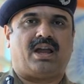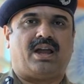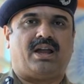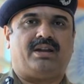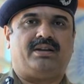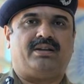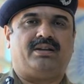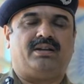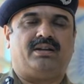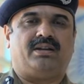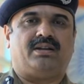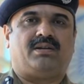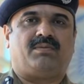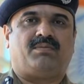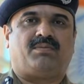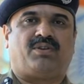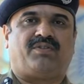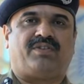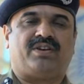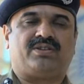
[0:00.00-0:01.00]
and
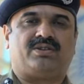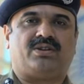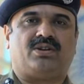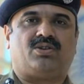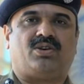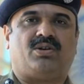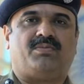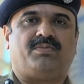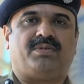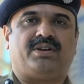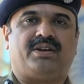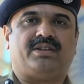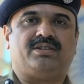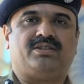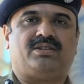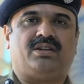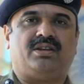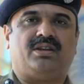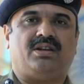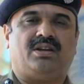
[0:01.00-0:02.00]
professional
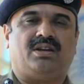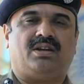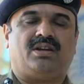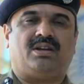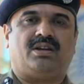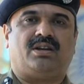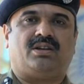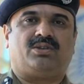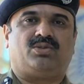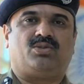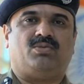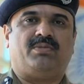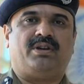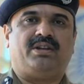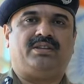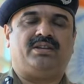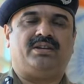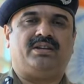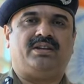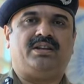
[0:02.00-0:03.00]
competency to
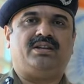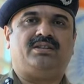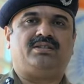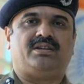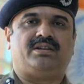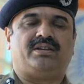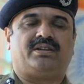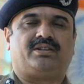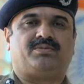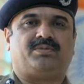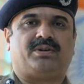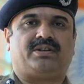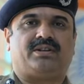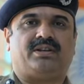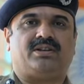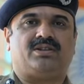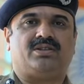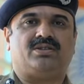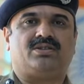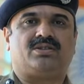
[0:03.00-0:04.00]
meet the needs and
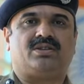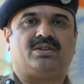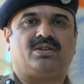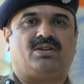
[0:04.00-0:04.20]
expectations